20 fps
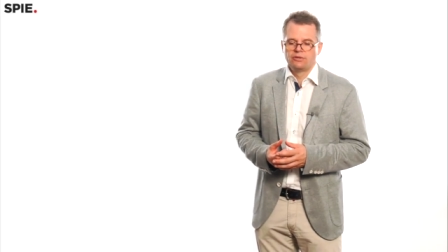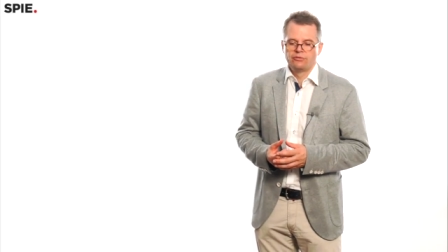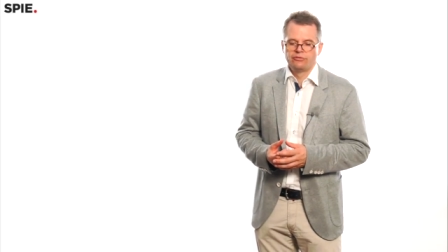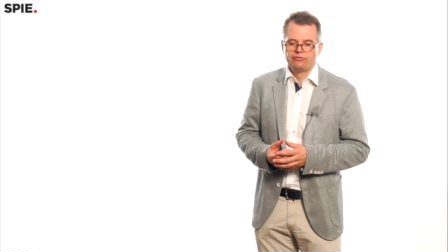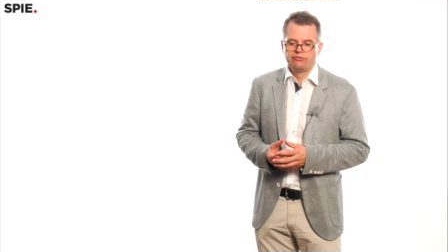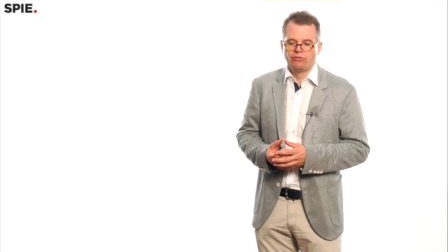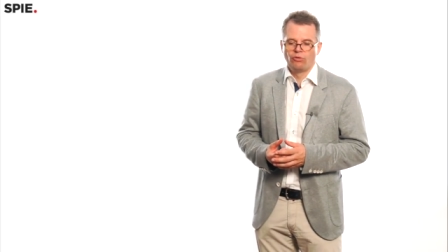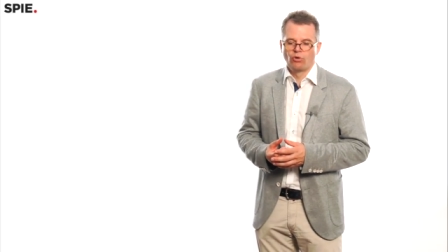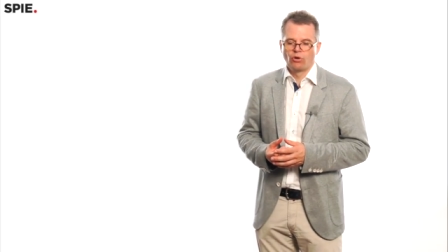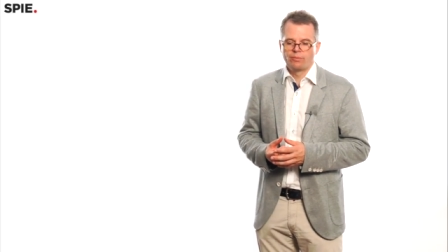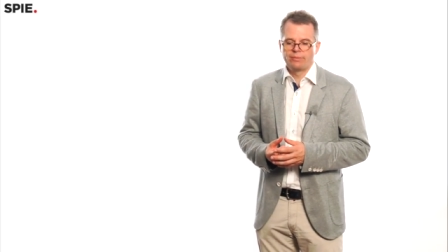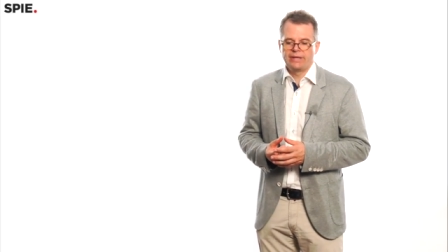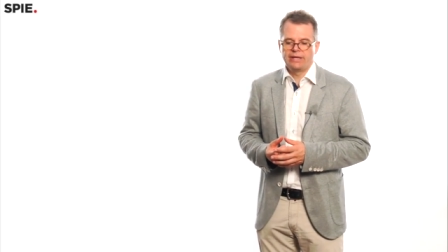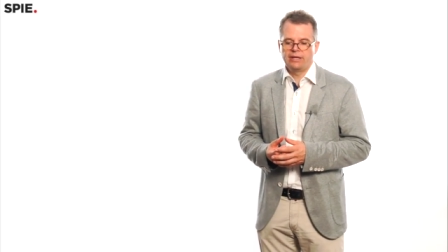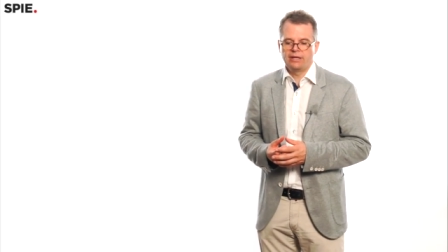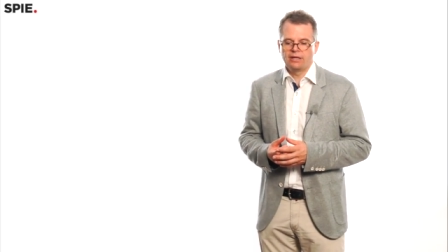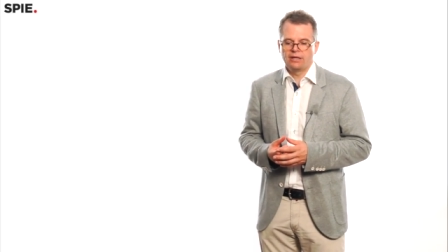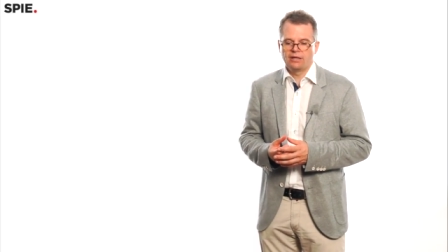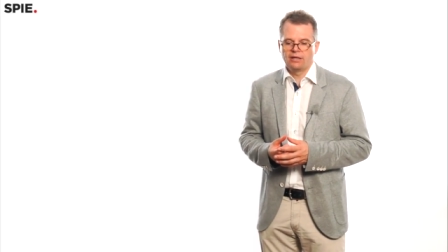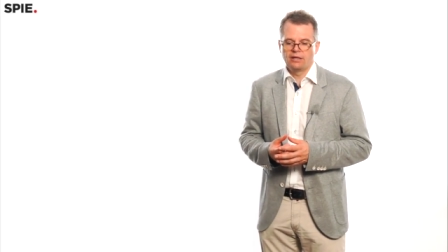
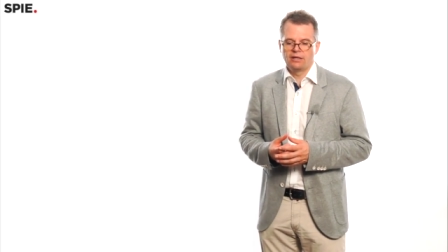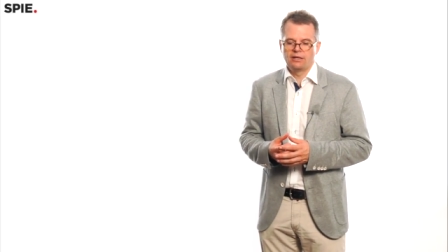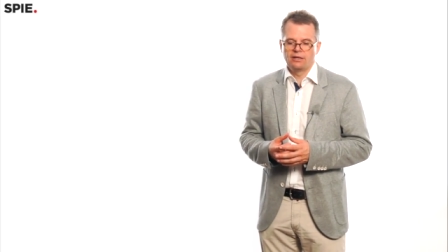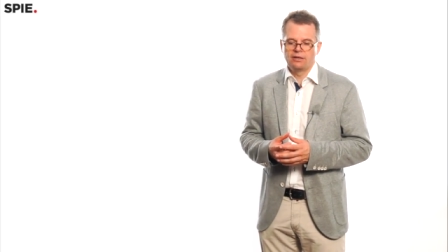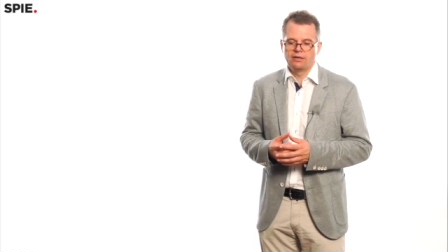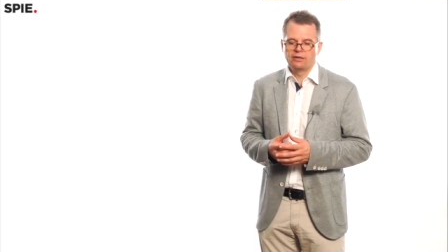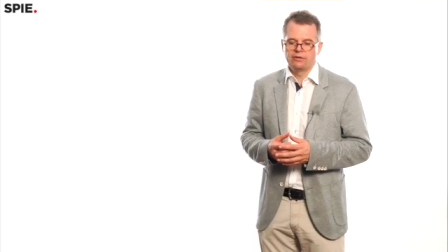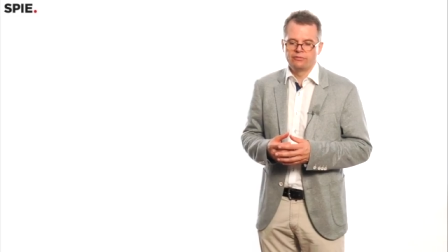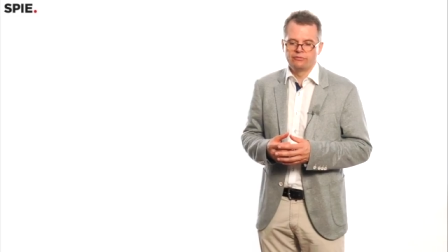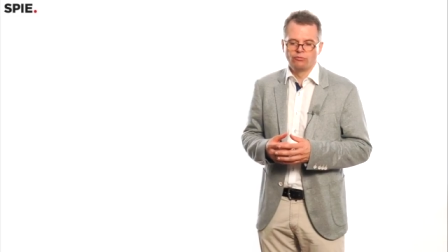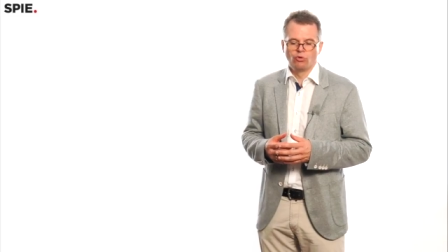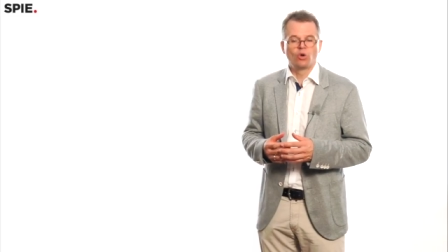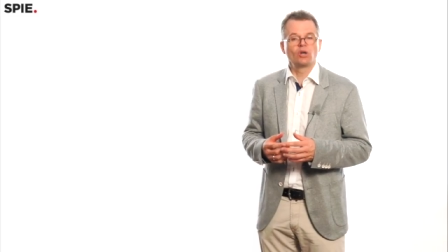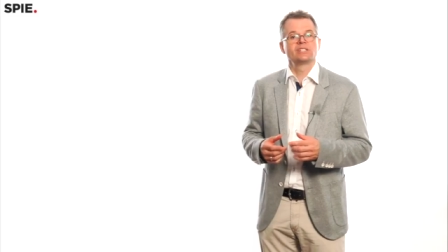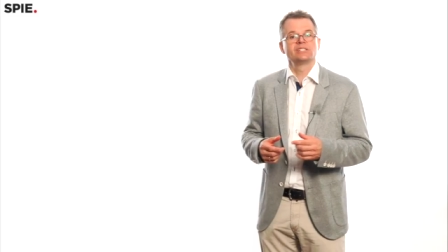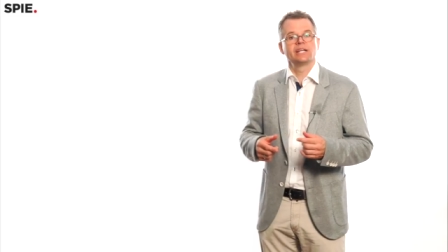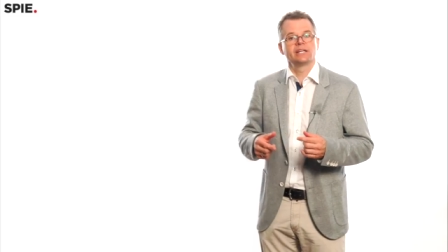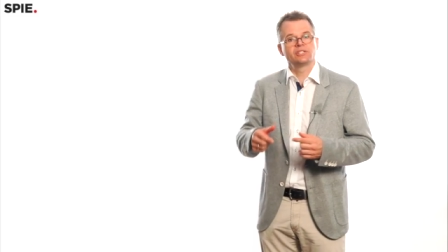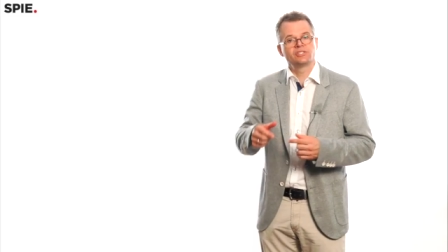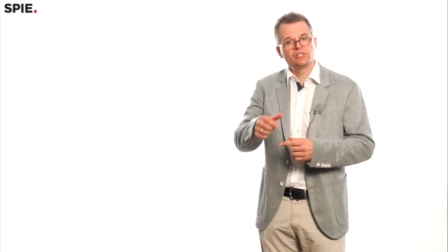forming uh,
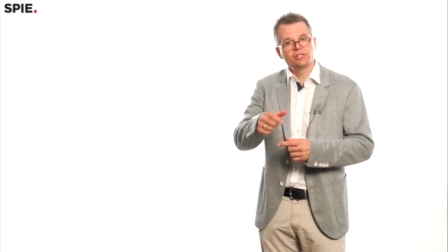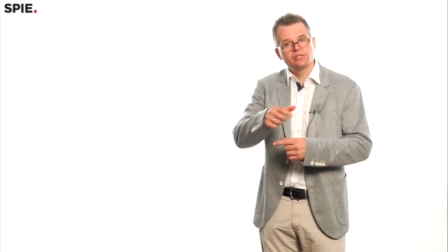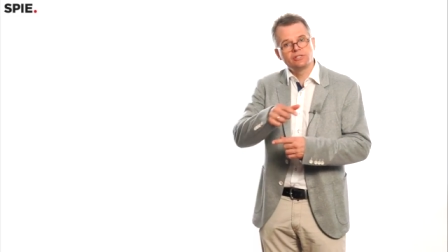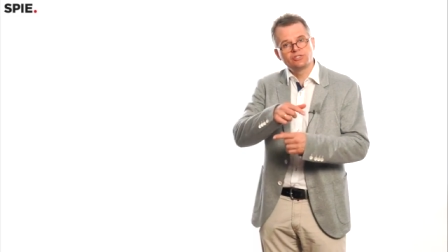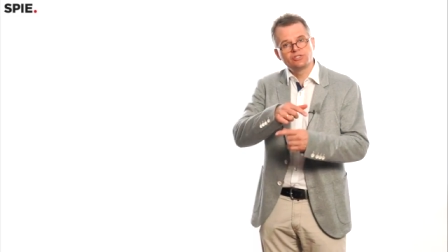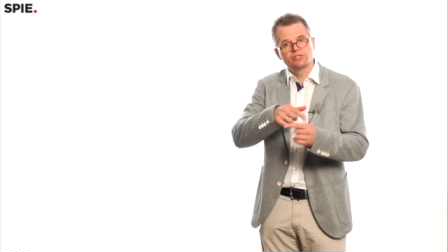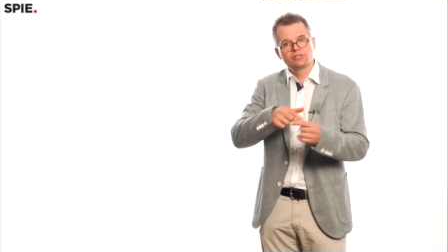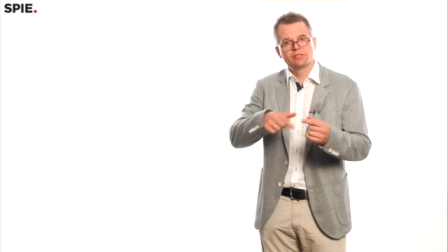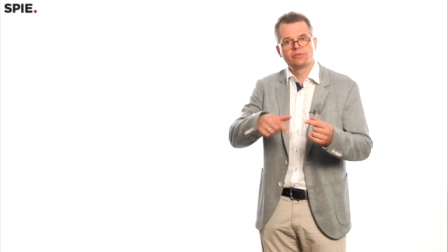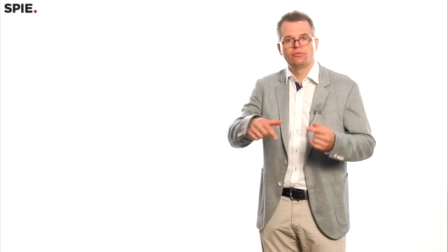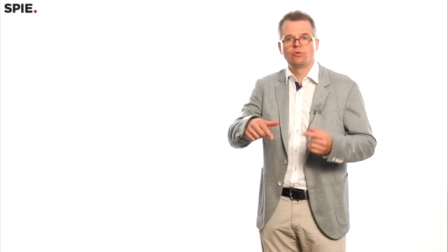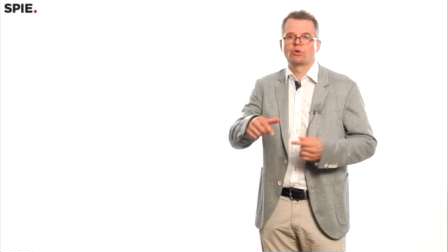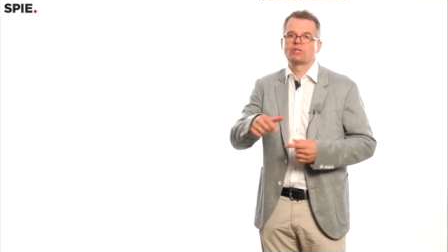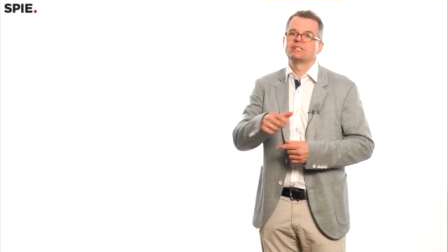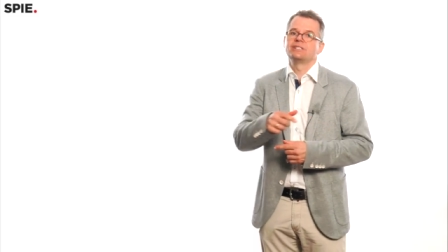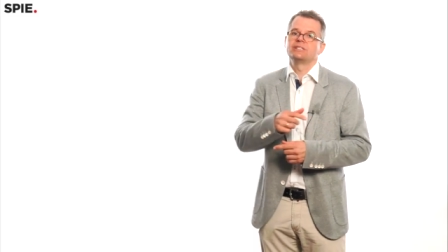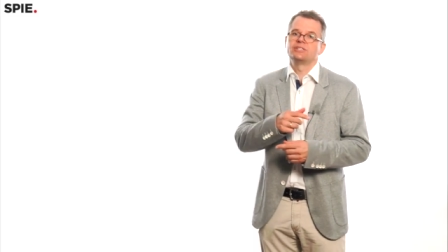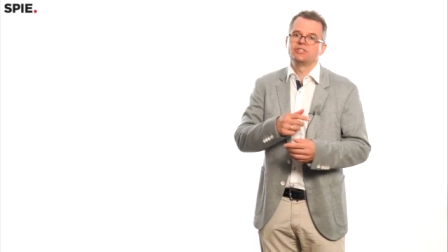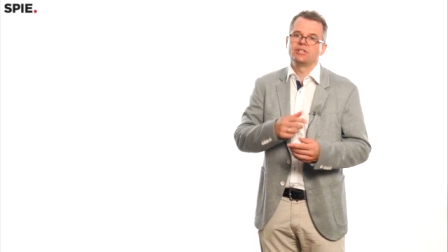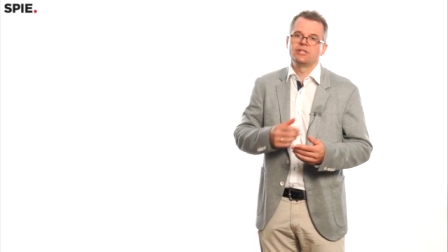vortexes,
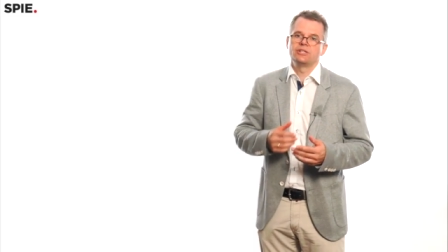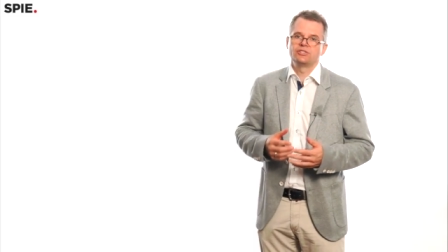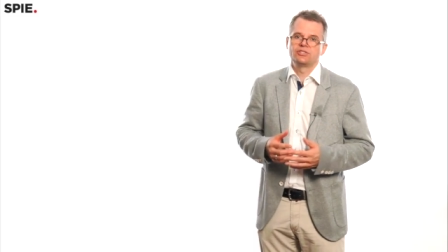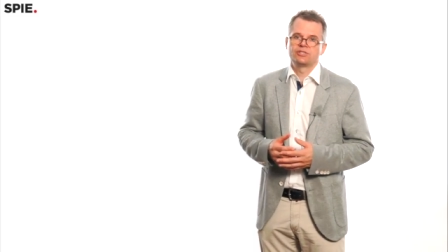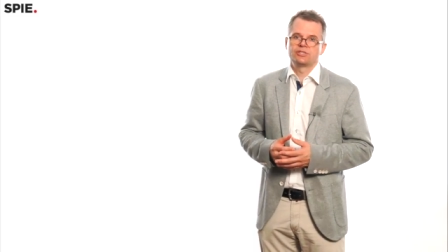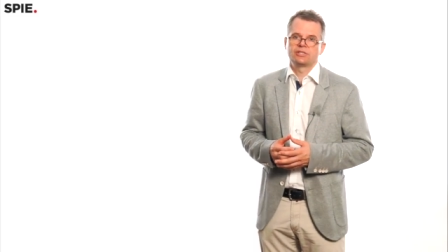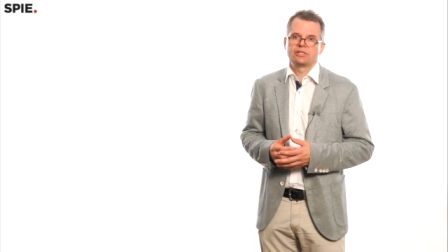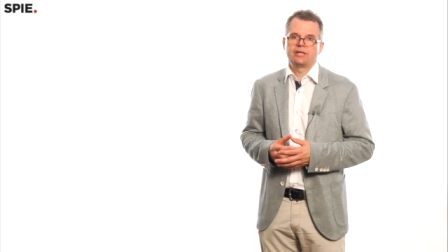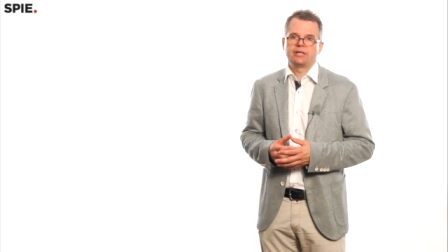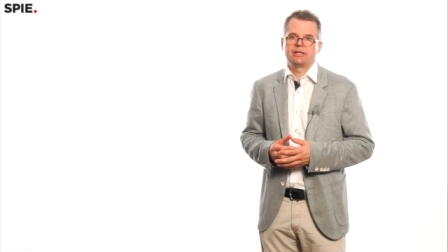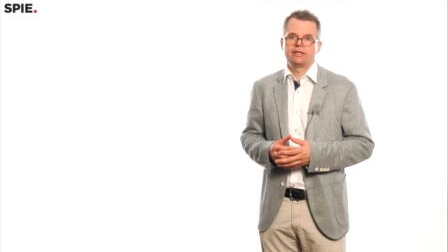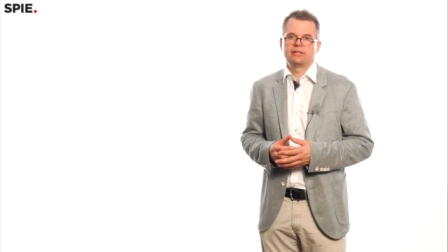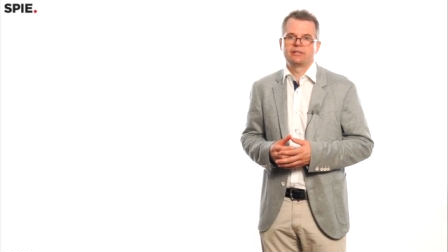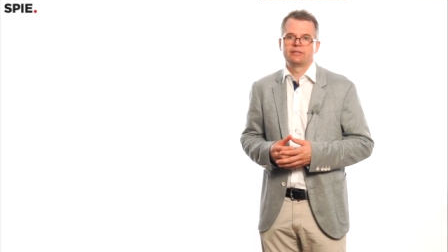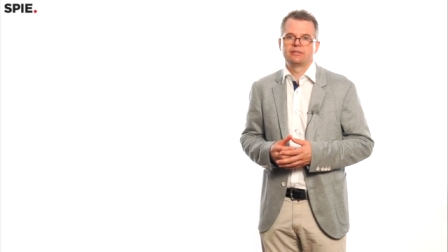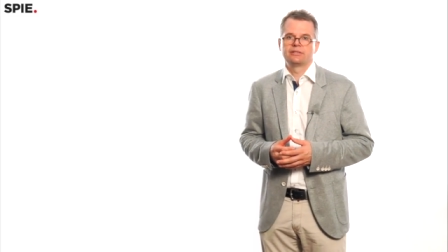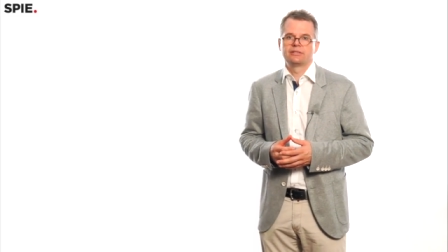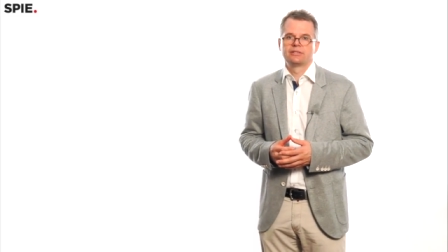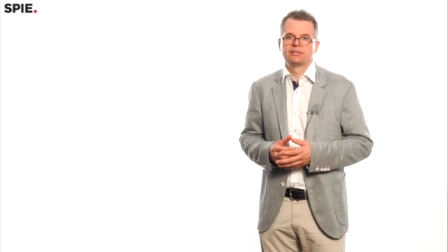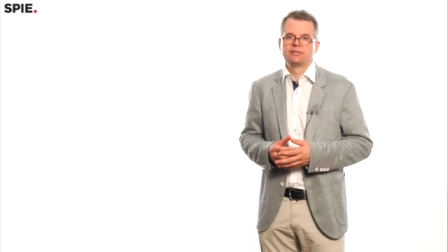vortices,
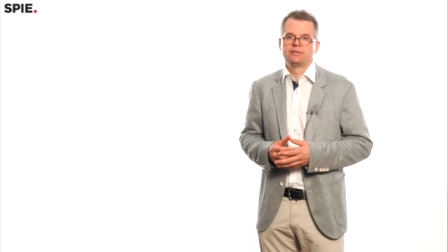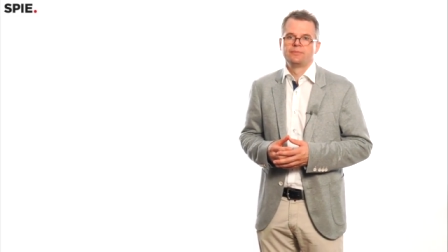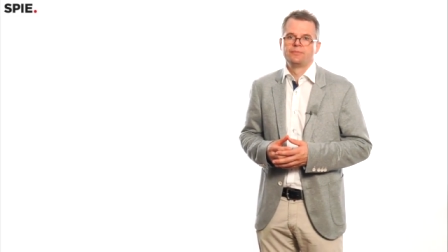and